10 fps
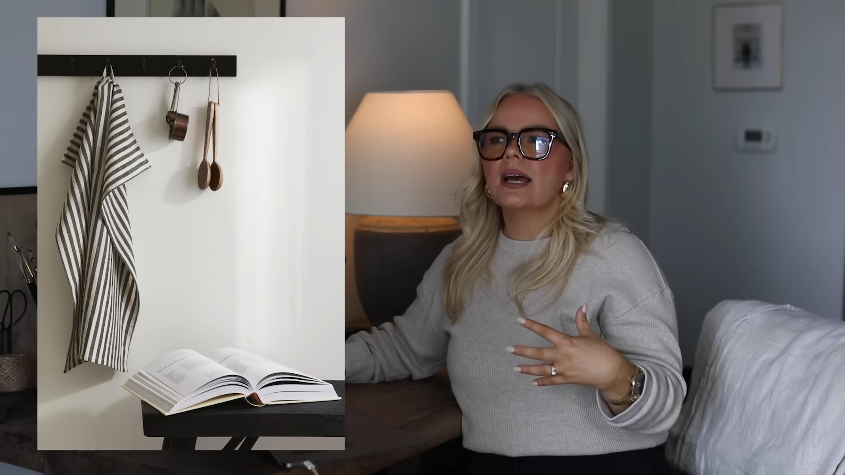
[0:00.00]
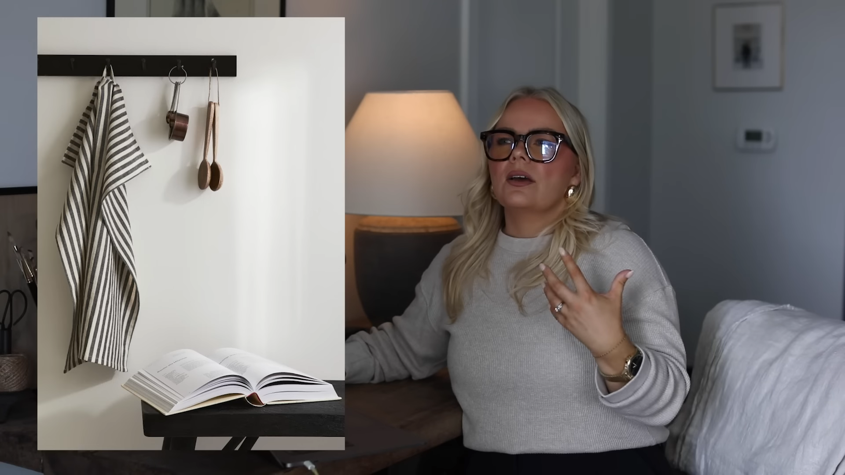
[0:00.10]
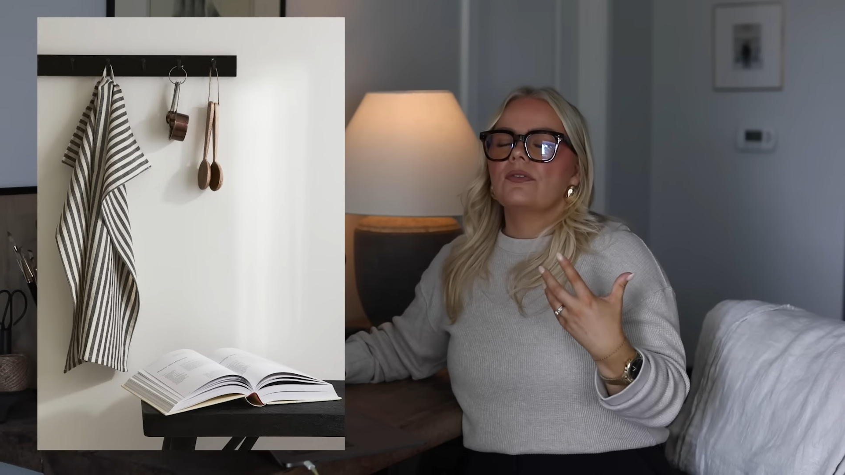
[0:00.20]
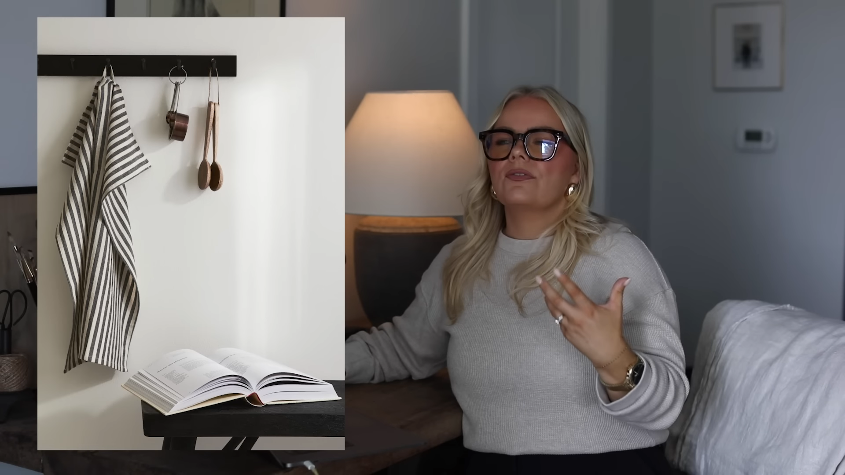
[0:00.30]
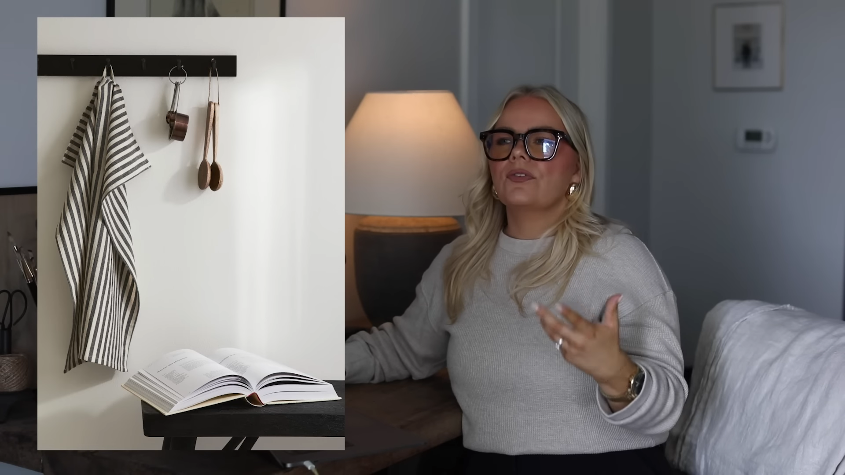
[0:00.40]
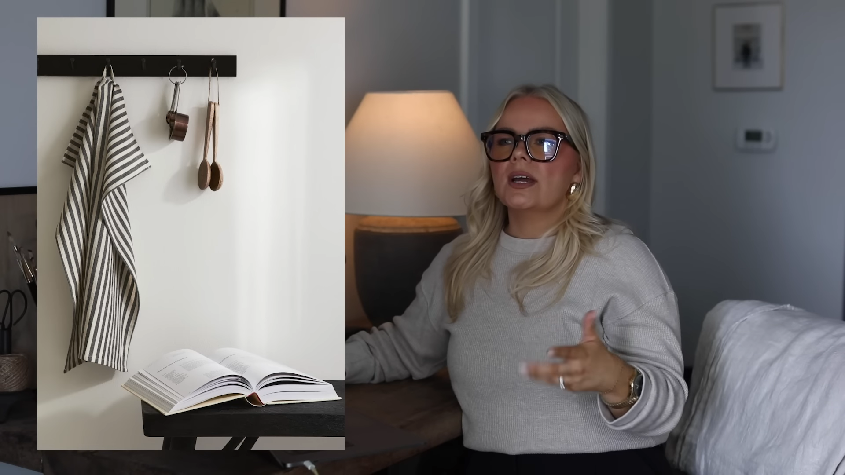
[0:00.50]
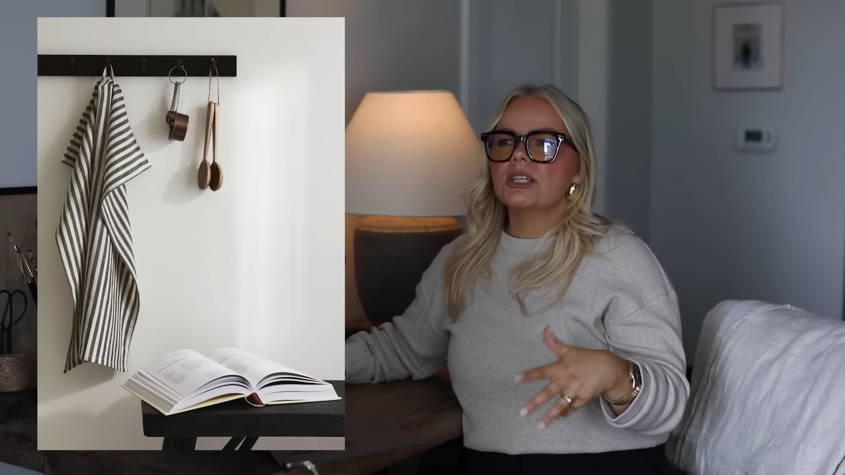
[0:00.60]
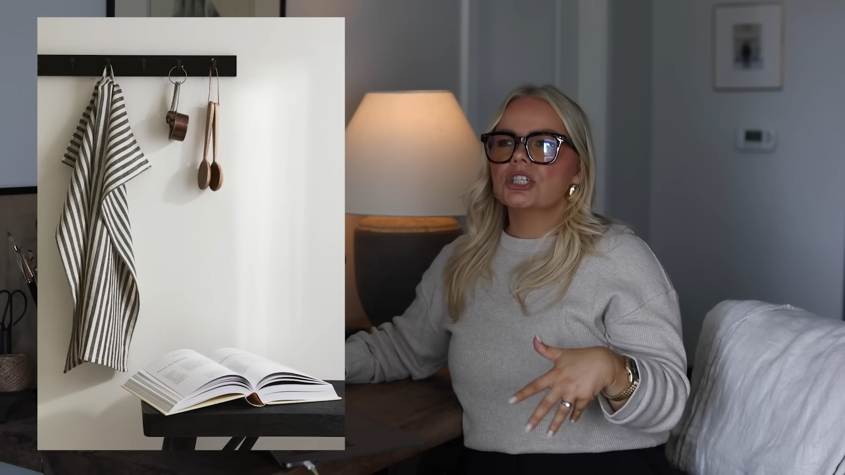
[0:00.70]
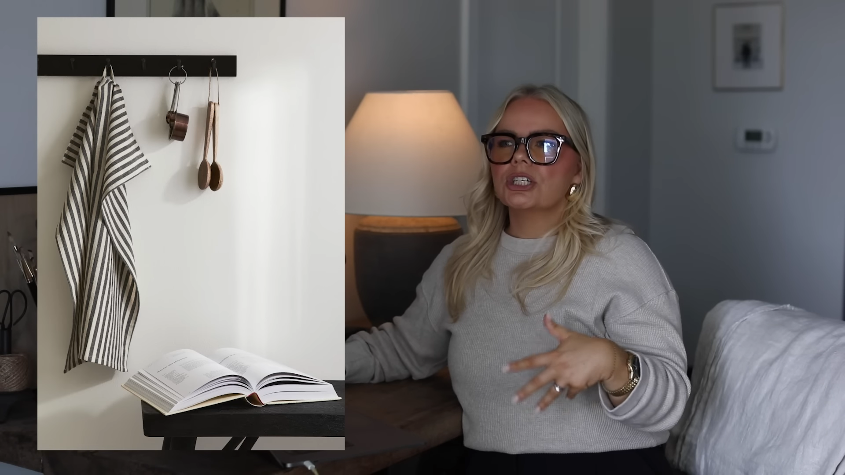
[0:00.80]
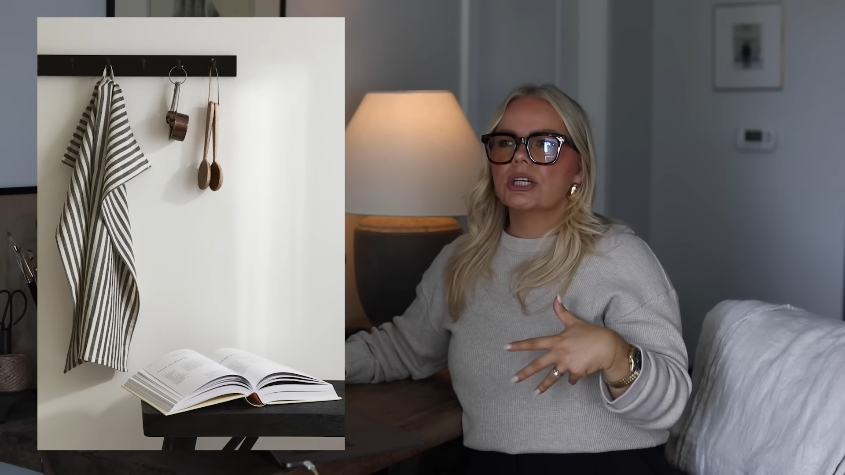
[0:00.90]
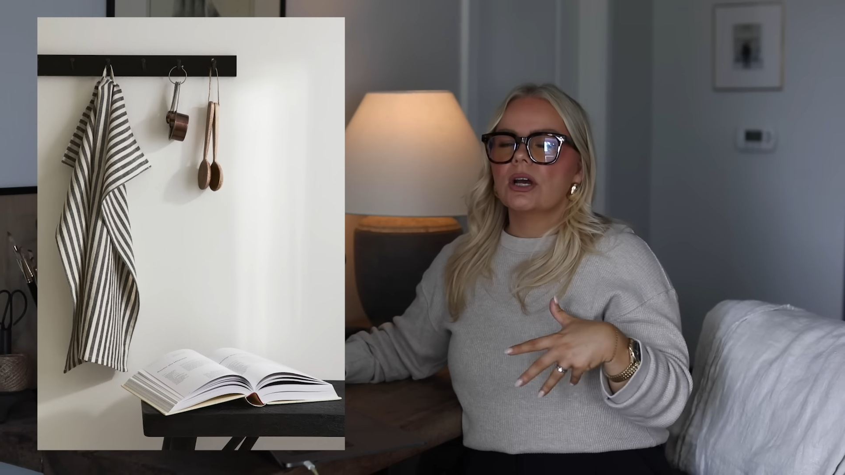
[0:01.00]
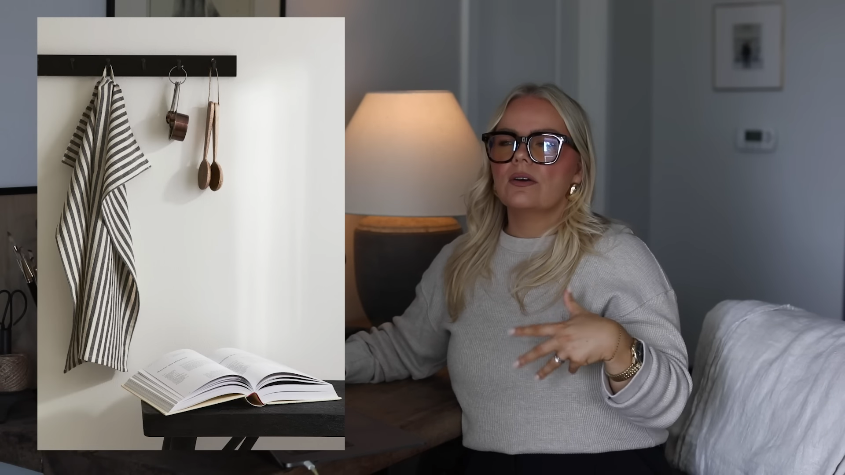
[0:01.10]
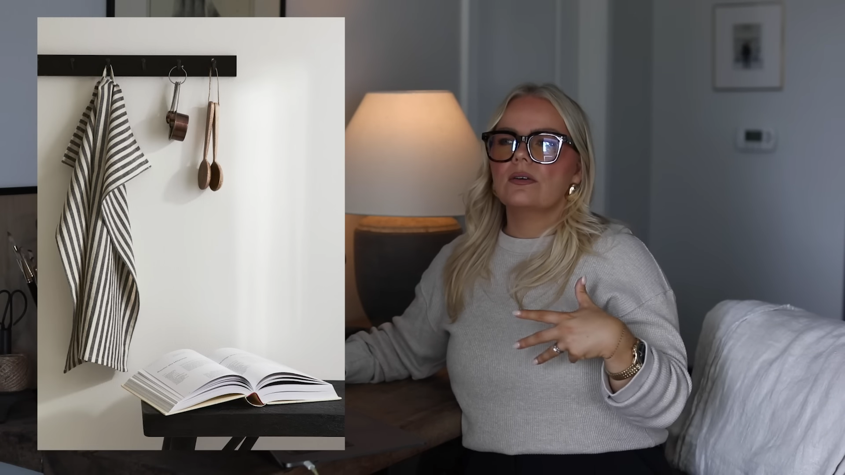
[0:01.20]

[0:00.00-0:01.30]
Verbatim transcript: that French